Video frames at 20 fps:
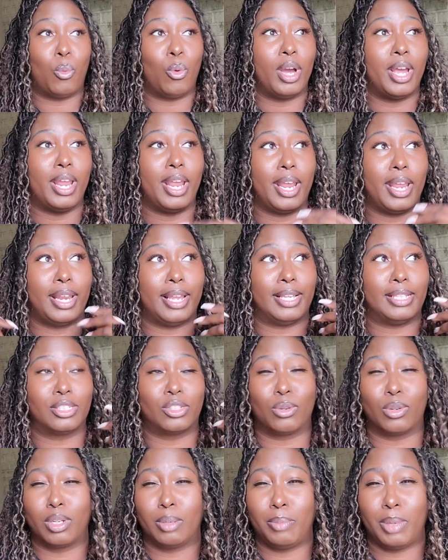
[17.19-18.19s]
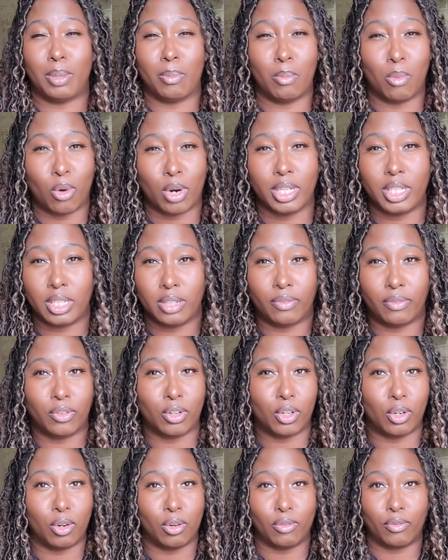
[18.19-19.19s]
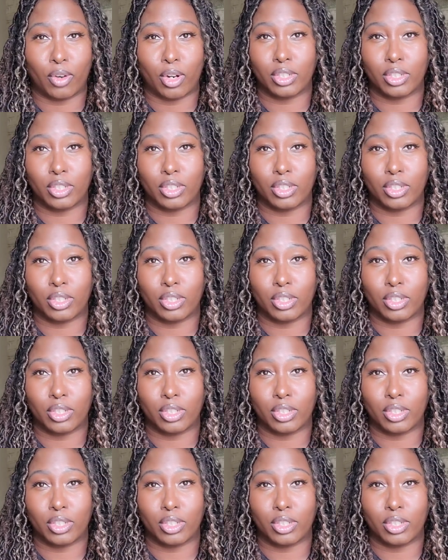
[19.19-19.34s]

what is going to be more difficult